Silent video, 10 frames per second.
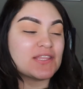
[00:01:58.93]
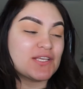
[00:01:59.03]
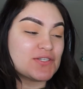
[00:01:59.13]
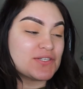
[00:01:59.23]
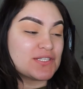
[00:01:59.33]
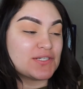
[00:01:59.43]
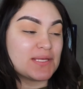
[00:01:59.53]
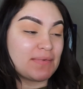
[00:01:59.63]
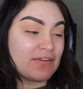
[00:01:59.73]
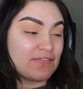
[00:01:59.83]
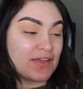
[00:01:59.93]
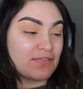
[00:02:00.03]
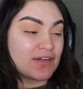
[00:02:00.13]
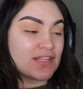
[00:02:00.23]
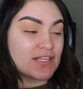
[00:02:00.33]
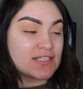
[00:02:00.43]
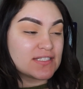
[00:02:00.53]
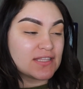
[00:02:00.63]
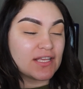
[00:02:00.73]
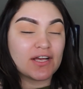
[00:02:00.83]
These are seriously my favorite. This
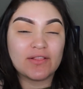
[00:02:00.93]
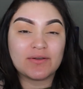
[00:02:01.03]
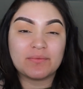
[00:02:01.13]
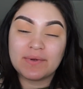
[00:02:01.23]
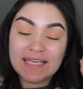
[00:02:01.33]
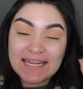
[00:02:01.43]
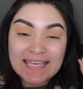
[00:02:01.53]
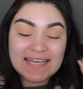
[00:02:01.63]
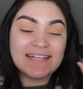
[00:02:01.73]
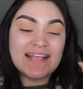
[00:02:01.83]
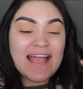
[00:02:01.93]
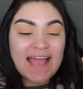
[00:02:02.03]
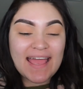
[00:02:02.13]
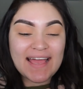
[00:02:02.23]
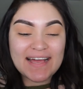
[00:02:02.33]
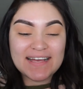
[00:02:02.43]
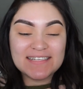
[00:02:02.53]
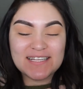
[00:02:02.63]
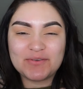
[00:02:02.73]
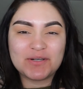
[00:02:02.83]
is in the color Winnie,
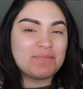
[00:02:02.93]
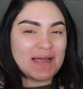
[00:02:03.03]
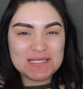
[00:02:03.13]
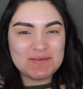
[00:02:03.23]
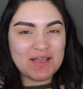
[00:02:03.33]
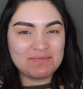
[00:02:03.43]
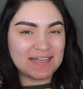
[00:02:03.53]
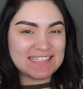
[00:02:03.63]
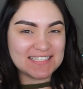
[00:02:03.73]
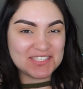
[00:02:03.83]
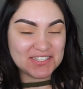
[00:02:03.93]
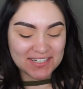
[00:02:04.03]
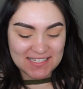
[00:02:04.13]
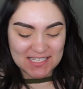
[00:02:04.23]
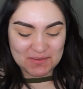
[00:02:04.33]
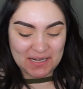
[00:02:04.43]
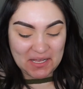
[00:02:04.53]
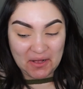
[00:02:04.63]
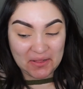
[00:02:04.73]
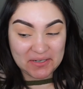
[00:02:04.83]
and reminds me of my sister because that's what I
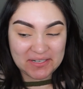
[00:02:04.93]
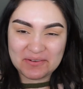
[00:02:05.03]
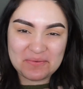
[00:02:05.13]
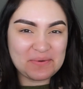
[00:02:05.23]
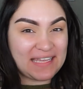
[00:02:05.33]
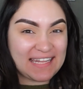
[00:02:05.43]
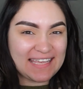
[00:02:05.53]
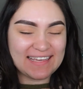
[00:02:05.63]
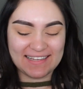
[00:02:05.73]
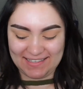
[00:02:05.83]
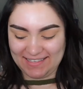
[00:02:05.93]
call her, Winnie.